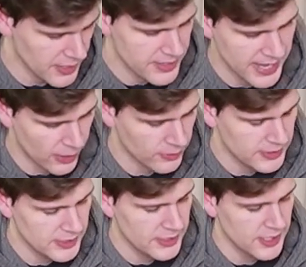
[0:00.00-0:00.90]
Now,
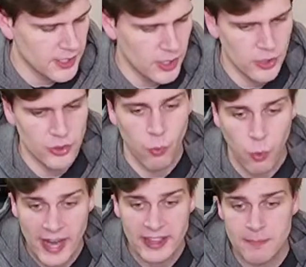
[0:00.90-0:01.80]
the
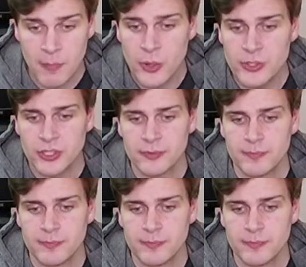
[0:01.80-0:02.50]
way that modes are